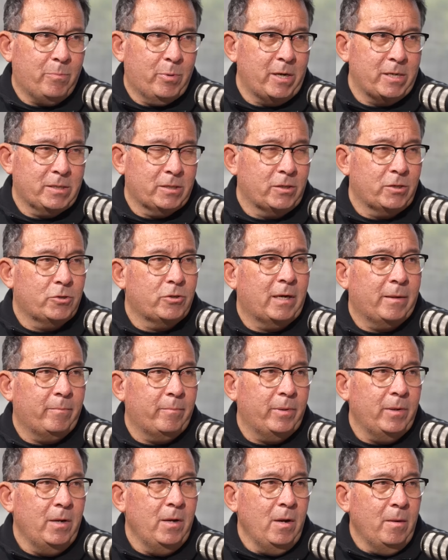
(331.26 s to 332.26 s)
President
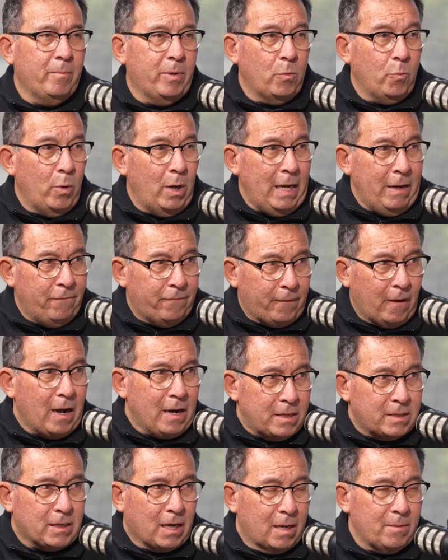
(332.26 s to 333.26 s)
Trump. Yeah. But will he
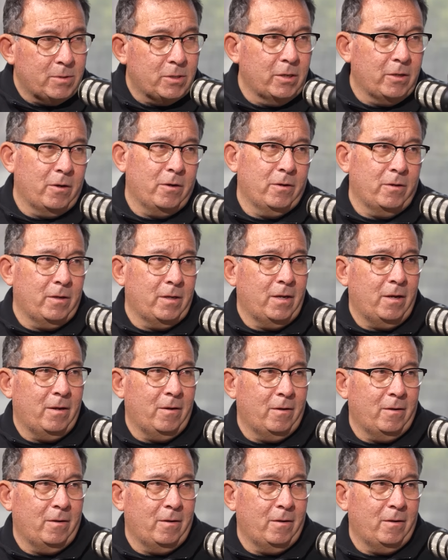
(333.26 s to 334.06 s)
find time to go to the...